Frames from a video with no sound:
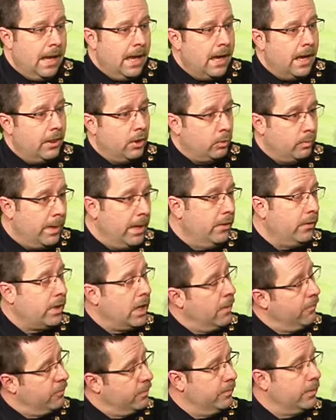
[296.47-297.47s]
And the remainder
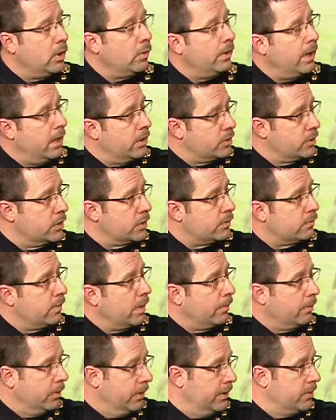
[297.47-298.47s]
came from donations from
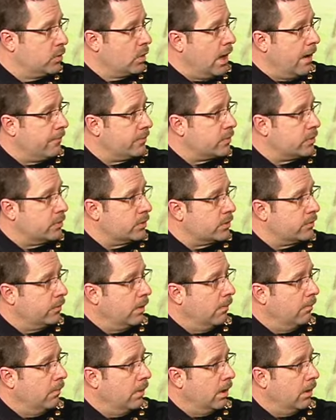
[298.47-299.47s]
our police officers,
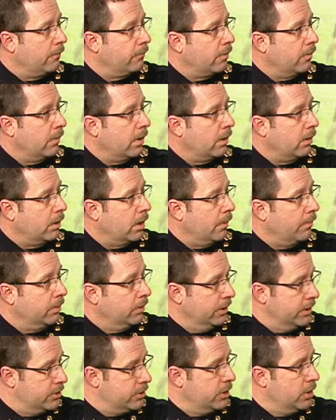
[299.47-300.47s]
from our
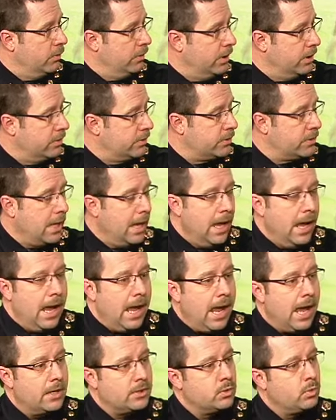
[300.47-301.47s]
police unions,
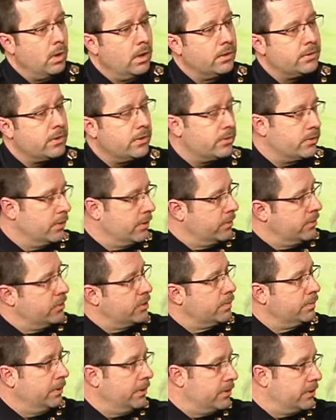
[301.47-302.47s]
as well as our
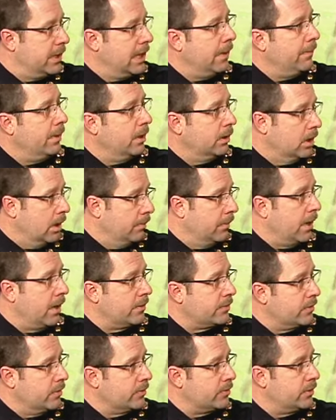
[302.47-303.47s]
Citizens Police Academy Alumni
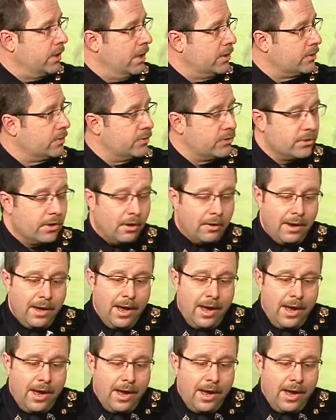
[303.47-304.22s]
Association. So